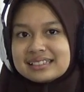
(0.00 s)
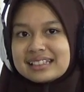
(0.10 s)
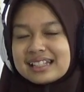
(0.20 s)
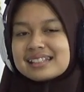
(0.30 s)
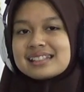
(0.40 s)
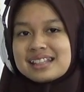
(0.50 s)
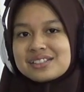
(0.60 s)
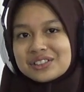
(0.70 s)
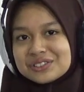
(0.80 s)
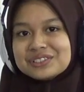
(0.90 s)
this
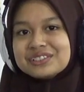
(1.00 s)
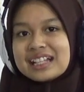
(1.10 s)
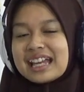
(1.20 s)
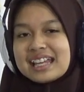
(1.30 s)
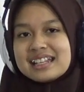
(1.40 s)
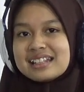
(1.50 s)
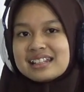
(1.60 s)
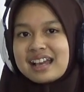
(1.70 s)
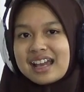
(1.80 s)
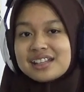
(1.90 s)
is cool
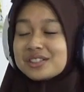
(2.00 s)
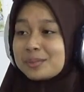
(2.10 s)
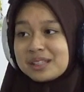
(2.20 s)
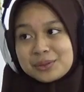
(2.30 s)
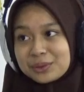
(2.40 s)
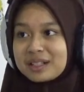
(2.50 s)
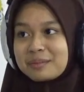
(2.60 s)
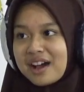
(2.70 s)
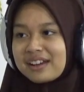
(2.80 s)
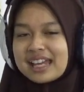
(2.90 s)
and I need to be cool
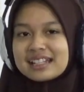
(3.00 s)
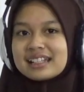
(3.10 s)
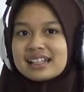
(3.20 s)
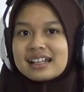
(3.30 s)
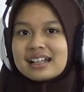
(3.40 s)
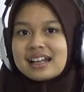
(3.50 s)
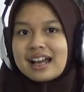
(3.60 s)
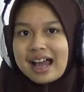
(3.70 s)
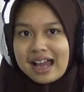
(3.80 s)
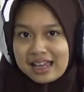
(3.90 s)
about it.
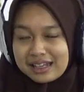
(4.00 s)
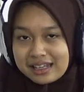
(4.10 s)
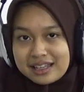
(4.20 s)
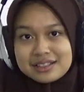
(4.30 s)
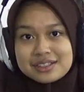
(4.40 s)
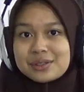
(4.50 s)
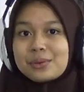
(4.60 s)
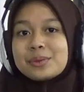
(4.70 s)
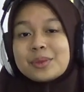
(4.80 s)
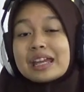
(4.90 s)
I need
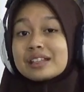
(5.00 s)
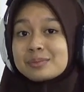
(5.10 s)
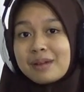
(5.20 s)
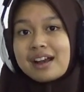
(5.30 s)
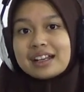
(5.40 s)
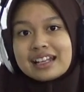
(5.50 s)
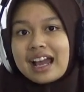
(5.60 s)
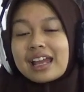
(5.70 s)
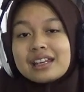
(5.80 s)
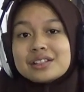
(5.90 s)
to think smart.
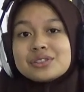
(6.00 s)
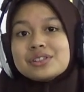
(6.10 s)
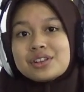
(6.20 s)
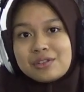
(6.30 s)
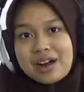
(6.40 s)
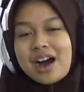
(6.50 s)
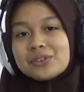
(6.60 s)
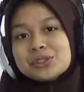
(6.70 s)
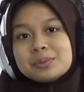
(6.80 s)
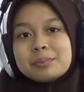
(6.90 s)
I need to know how to